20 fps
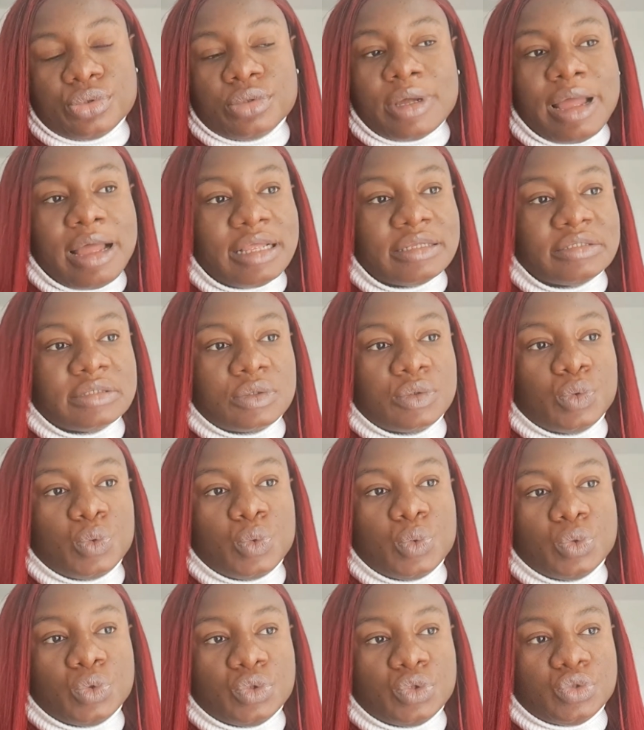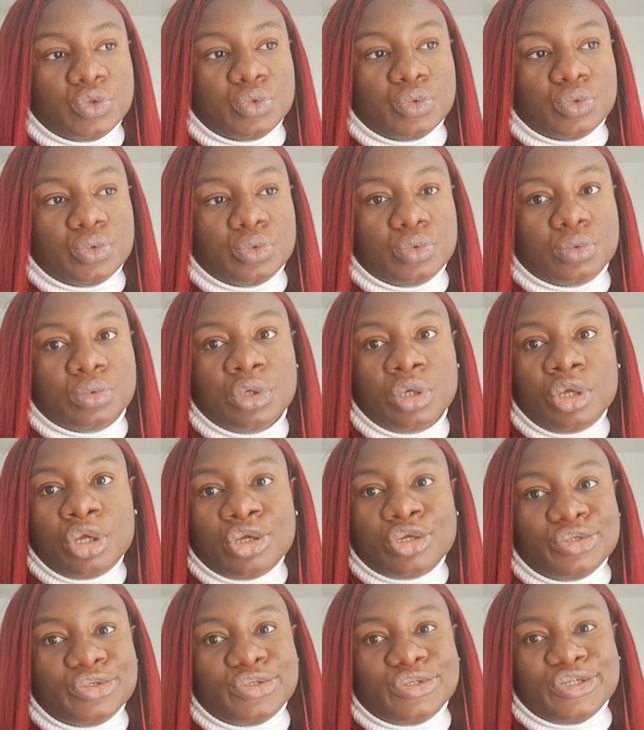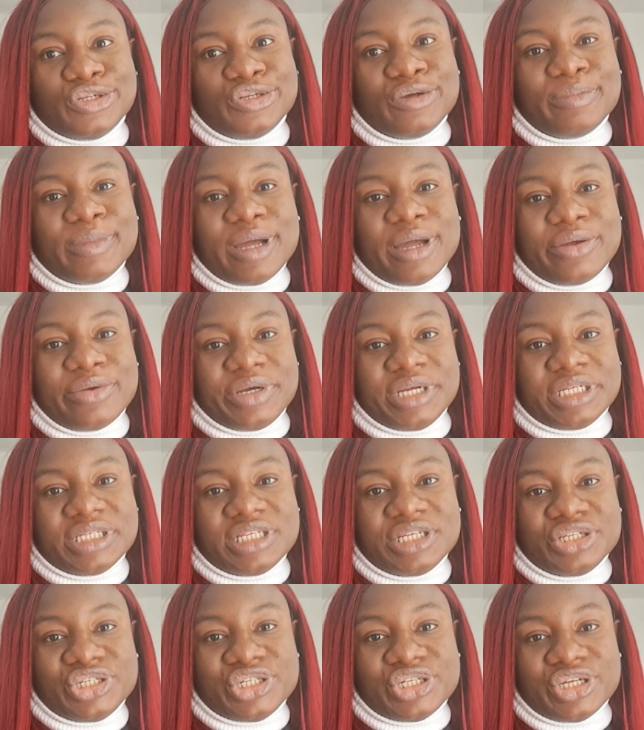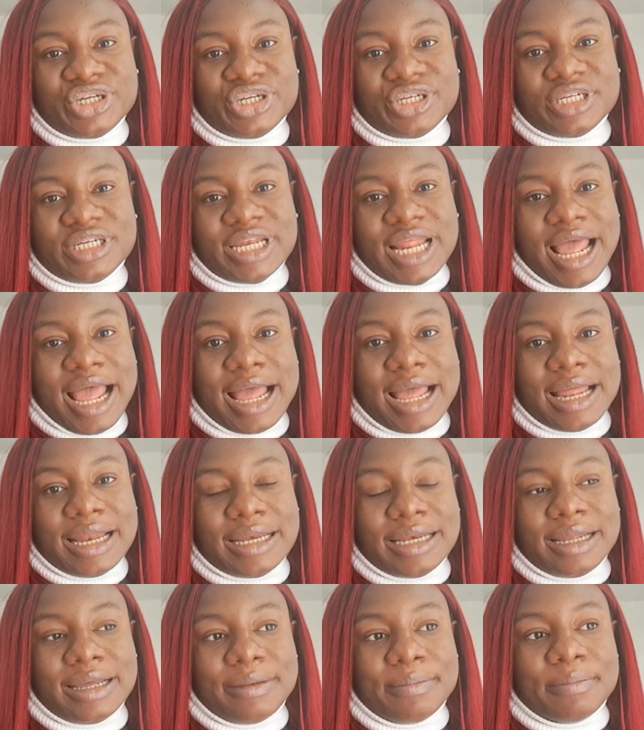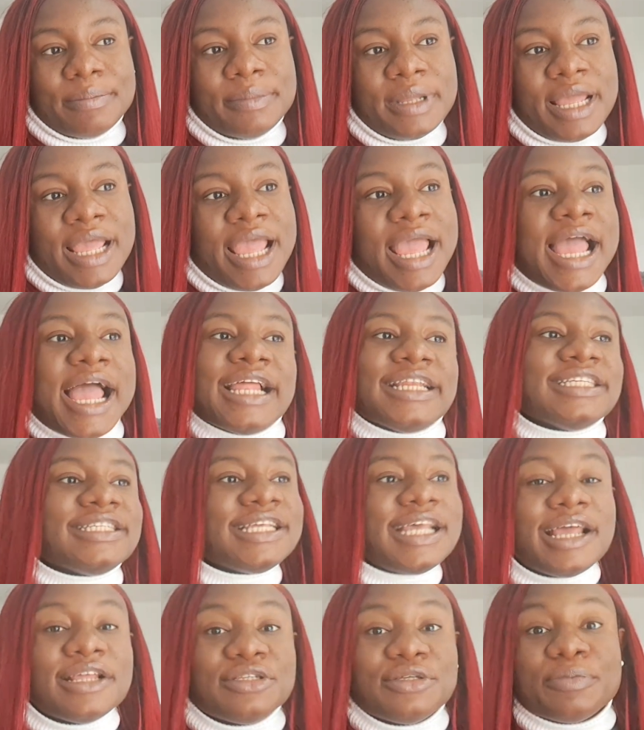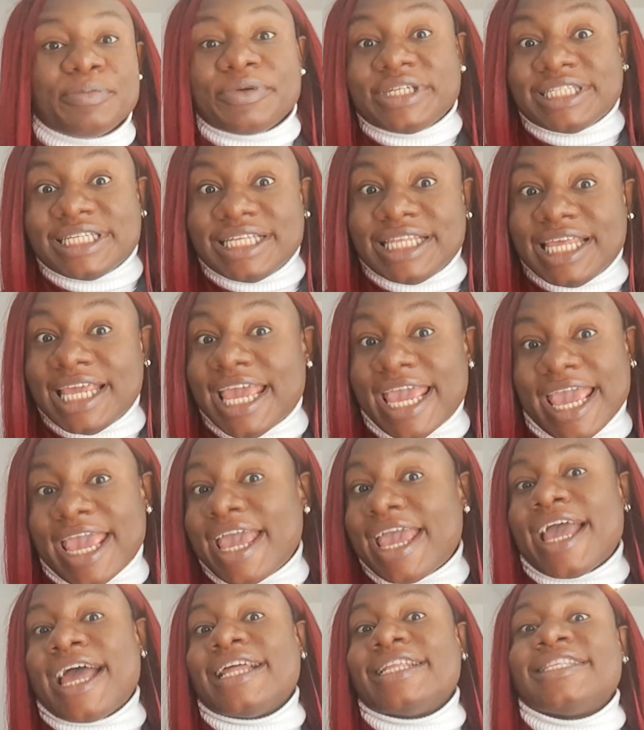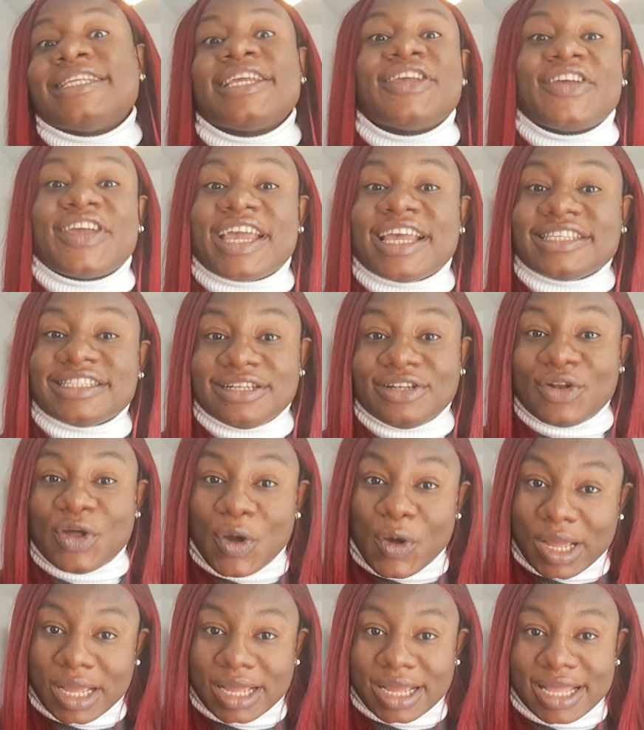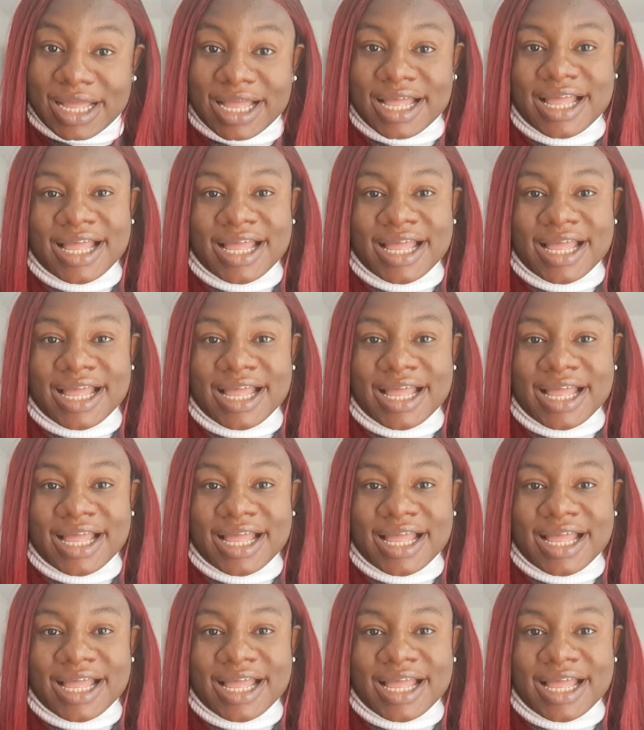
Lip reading: our school to do the normal orientation. And I decided to breeze in here and take you guys along.